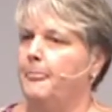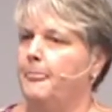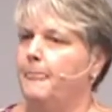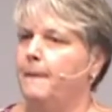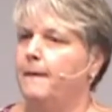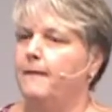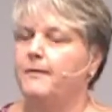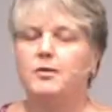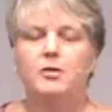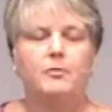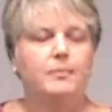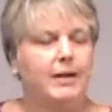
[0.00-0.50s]

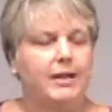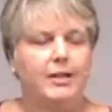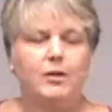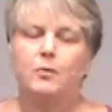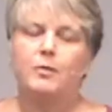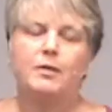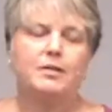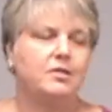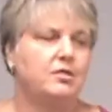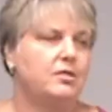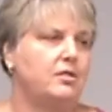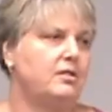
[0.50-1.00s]
So my
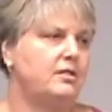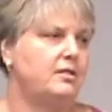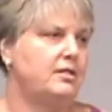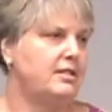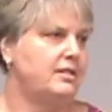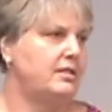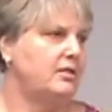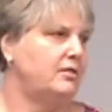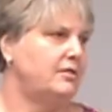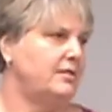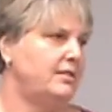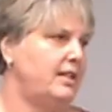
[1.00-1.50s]
question
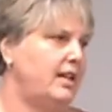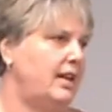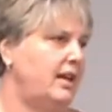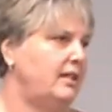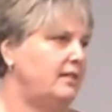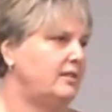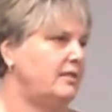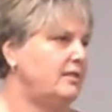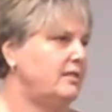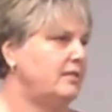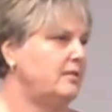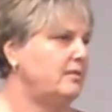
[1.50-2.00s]
still
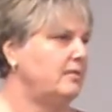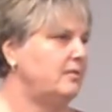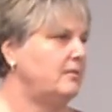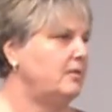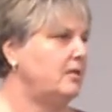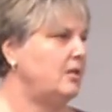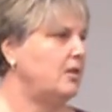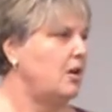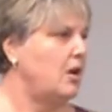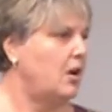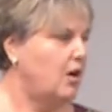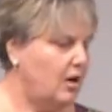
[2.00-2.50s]
stands.
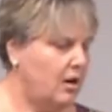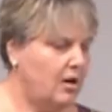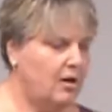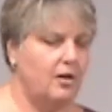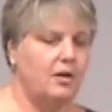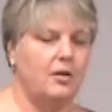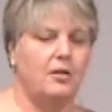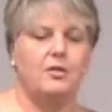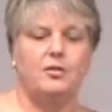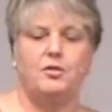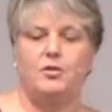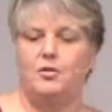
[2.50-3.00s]

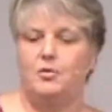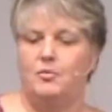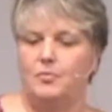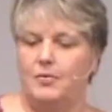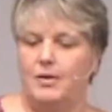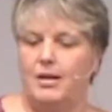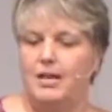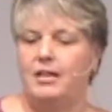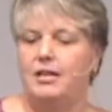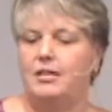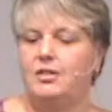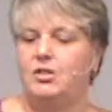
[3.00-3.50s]
Are you
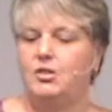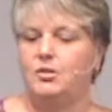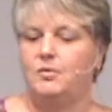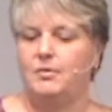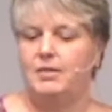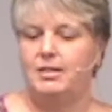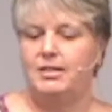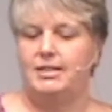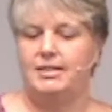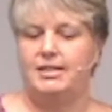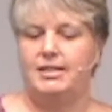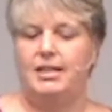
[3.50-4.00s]
ready to
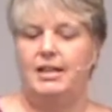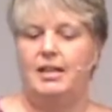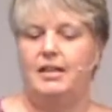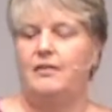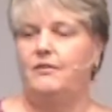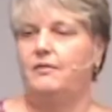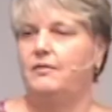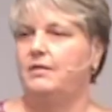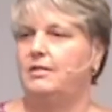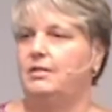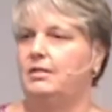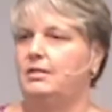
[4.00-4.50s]
receive?
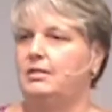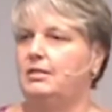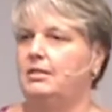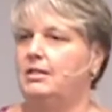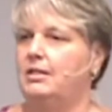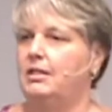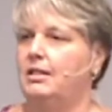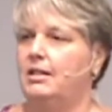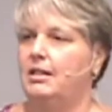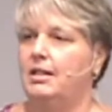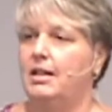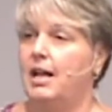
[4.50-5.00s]

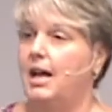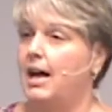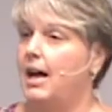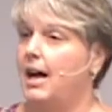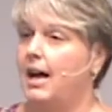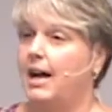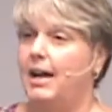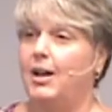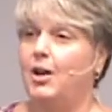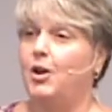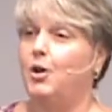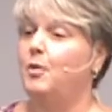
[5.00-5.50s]

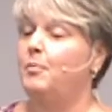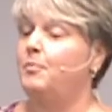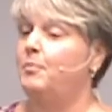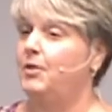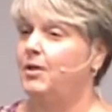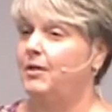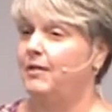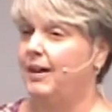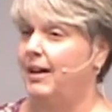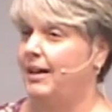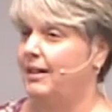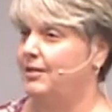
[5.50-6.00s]
I hope
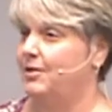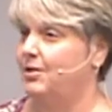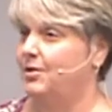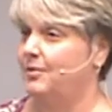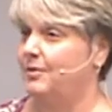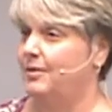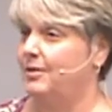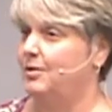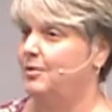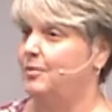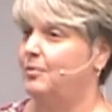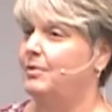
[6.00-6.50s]
your answer
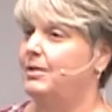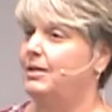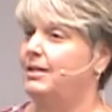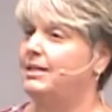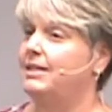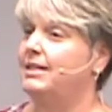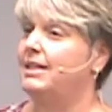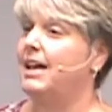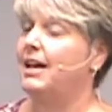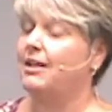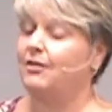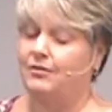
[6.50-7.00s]
is a
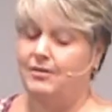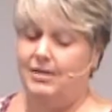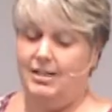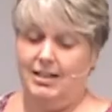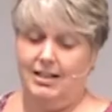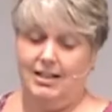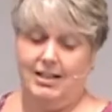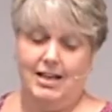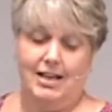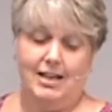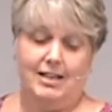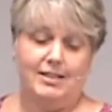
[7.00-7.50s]

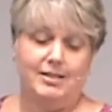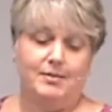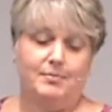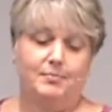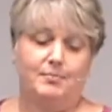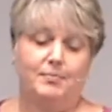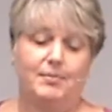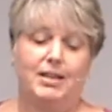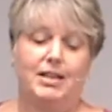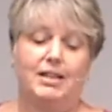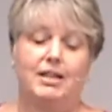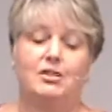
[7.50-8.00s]
resounding yes,
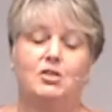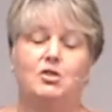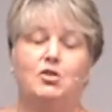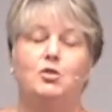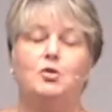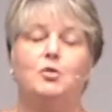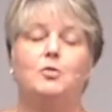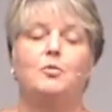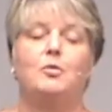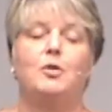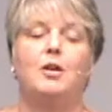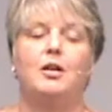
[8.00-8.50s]
because
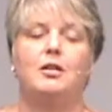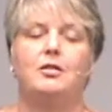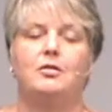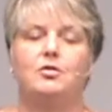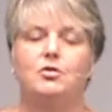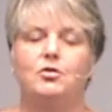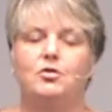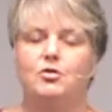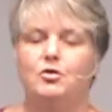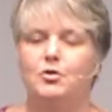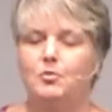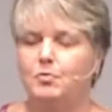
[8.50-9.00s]
you are
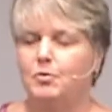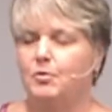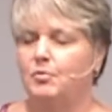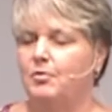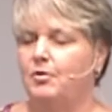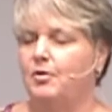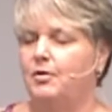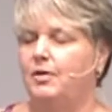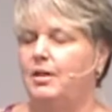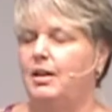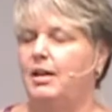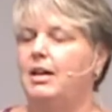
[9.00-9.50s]
super
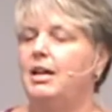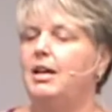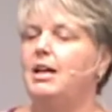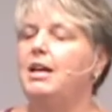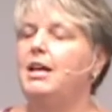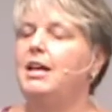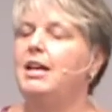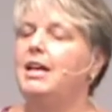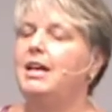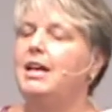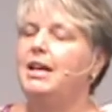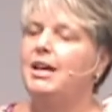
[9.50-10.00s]
worthy,
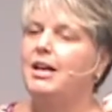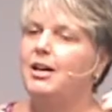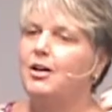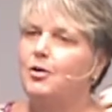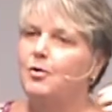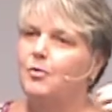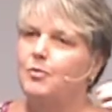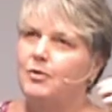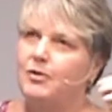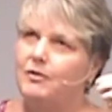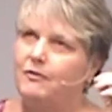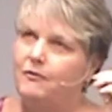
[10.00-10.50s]

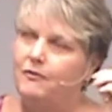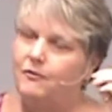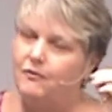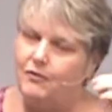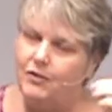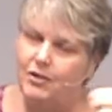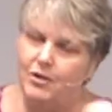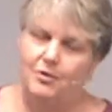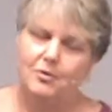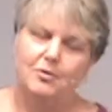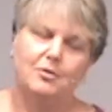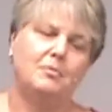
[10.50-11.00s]

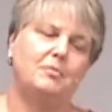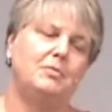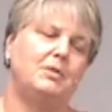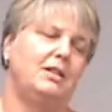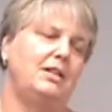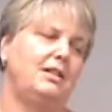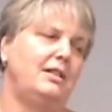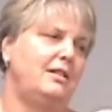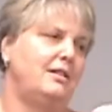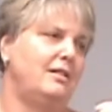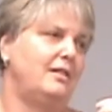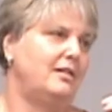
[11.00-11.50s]

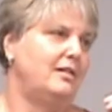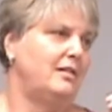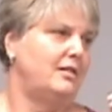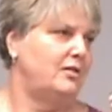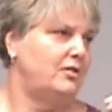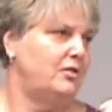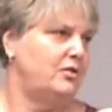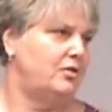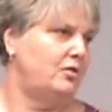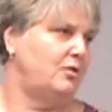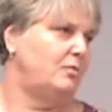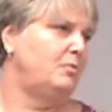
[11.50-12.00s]
irrefutably
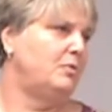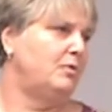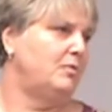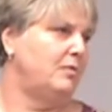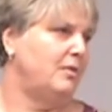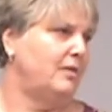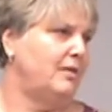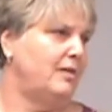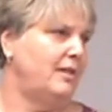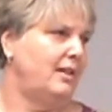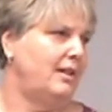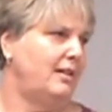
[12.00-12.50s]
super
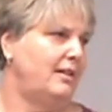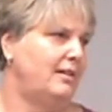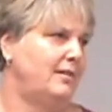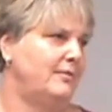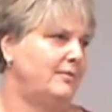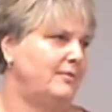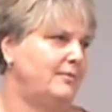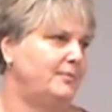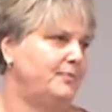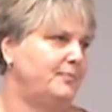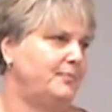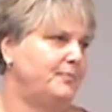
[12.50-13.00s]
worthy.
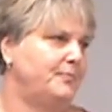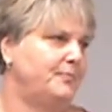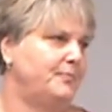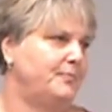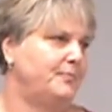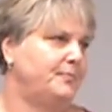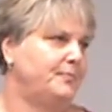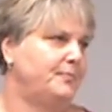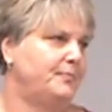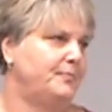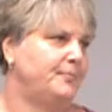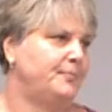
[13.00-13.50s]

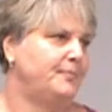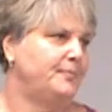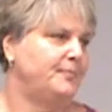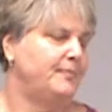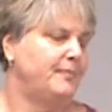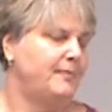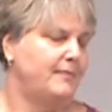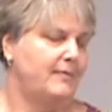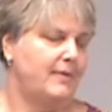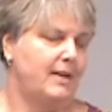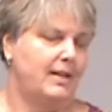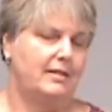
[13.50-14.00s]

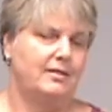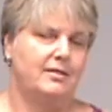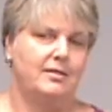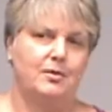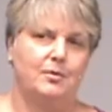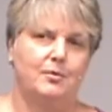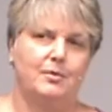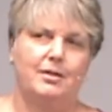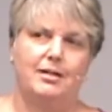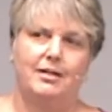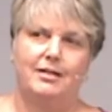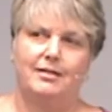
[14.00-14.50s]
And so
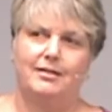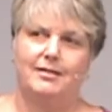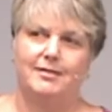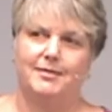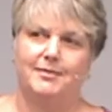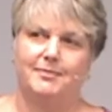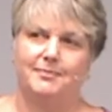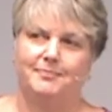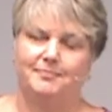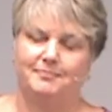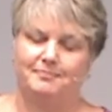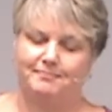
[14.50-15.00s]
it
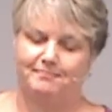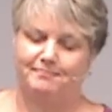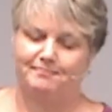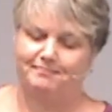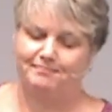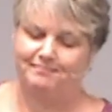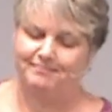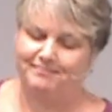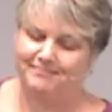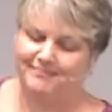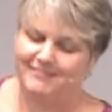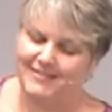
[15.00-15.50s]

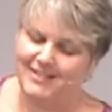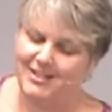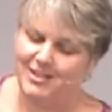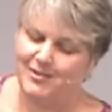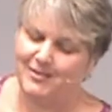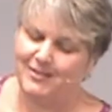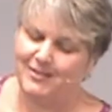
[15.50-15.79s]
is.